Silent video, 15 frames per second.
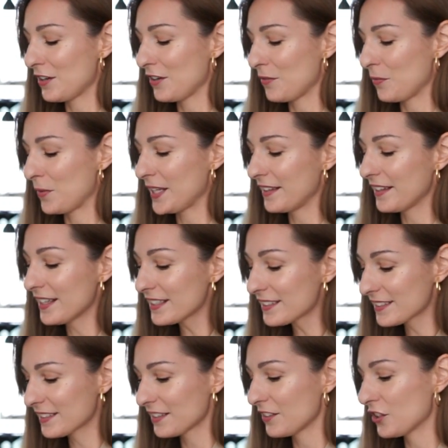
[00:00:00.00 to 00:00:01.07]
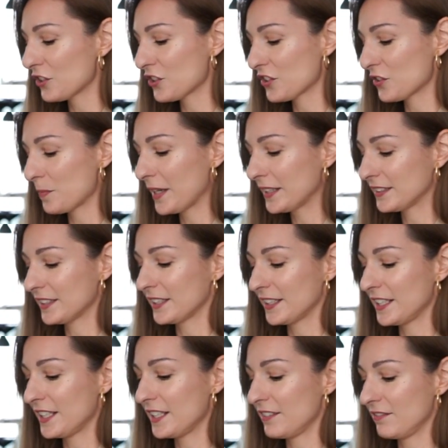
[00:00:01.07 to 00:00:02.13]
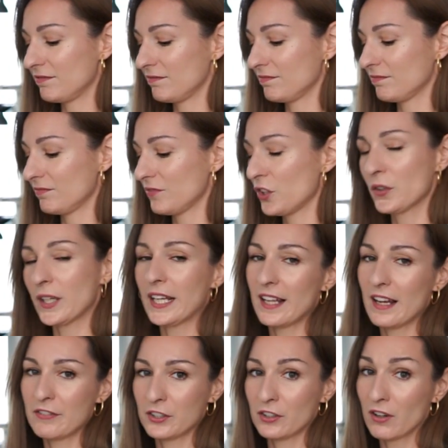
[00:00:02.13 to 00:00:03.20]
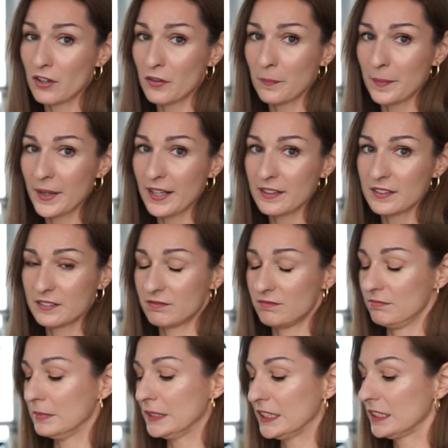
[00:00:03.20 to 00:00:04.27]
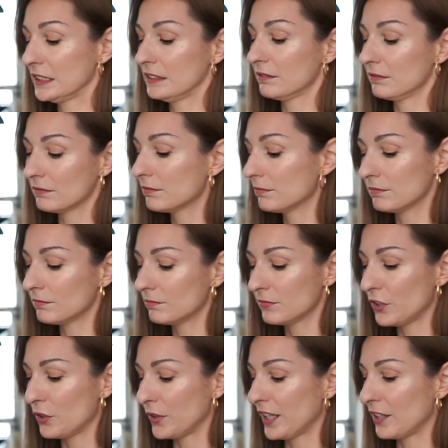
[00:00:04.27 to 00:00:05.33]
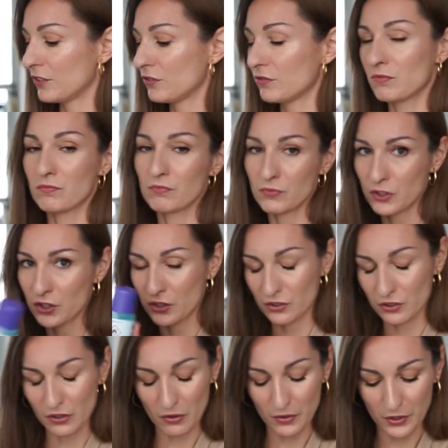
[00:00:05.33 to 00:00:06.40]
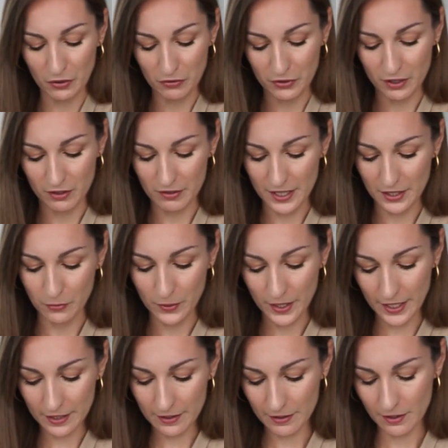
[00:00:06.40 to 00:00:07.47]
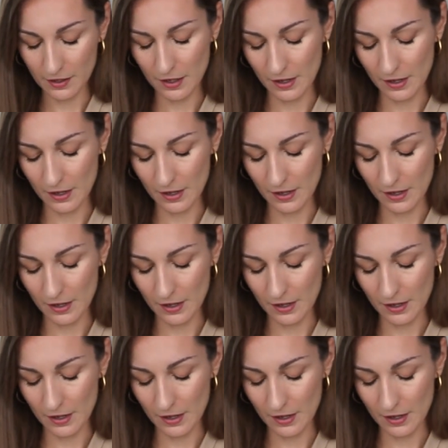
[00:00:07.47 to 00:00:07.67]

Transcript: with this you just basically, you can have a cotton pad, but you can just go in over right away.